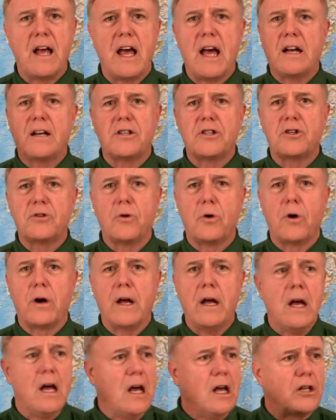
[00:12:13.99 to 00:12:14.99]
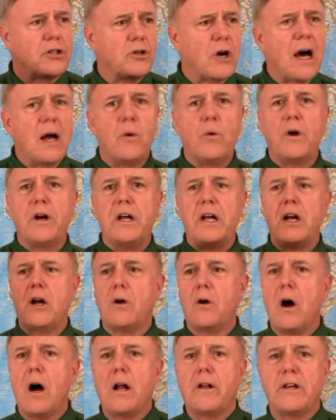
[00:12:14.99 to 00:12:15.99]
End of story. So I don't want to
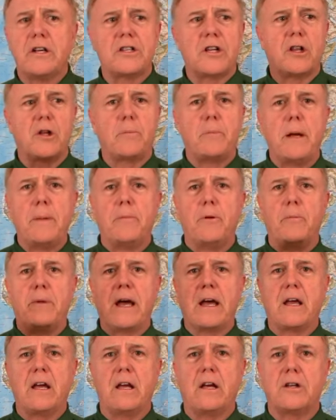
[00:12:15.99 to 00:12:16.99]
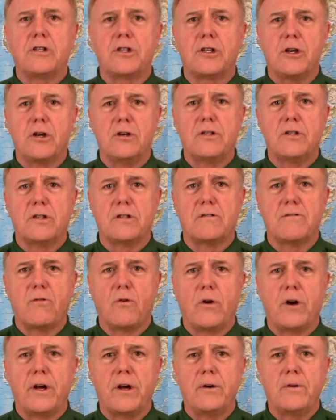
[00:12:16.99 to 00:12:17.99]
hear all these other people making excuses
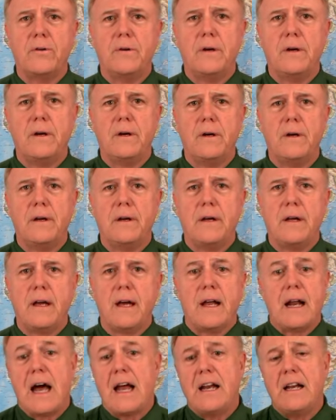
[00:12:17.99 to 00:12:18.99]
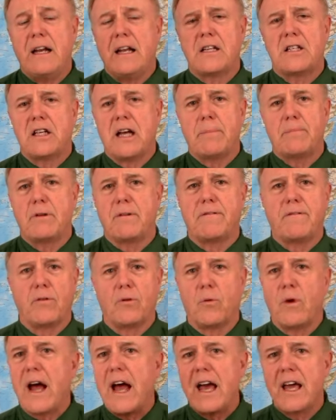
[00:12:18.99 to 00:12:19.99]
for you. And I didn't accept it for
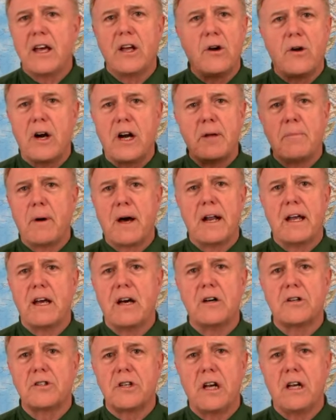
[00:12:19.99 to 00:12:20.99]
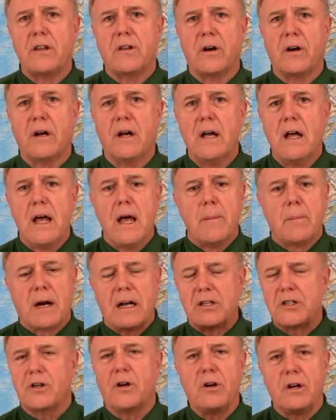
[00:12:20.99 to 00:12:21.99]
Reagan or anybody else either. But
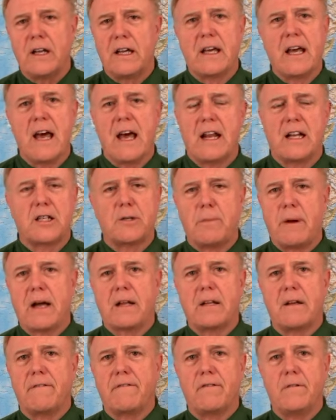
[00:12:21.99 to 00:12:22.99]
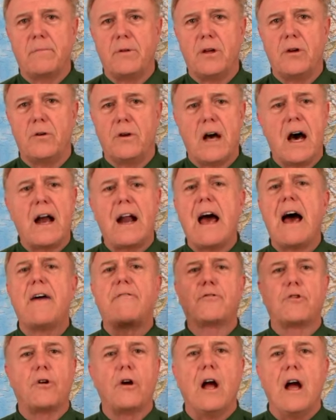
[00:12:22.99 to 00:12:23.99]
I certainly can't expect it from you. Not
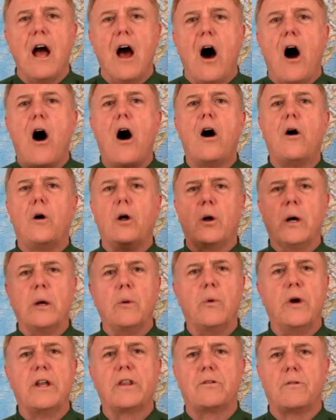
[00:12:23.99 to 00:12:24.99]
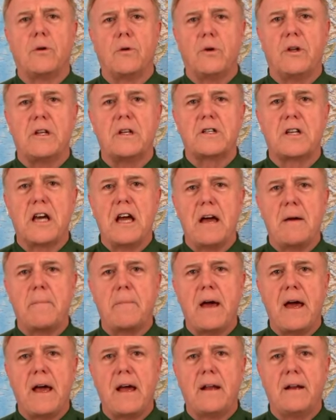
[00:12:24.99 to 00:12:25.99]
after all we went through with this
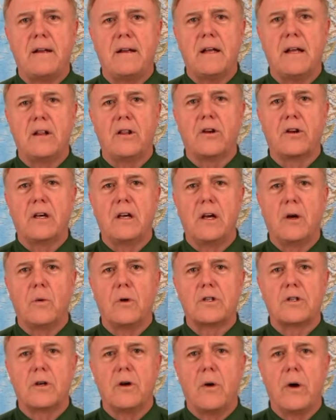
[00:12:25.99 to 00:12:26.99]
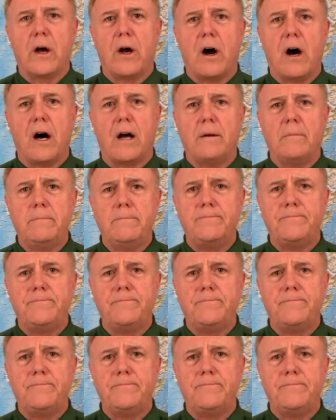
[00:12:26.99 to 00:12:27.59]
campaign and looking at what's going on.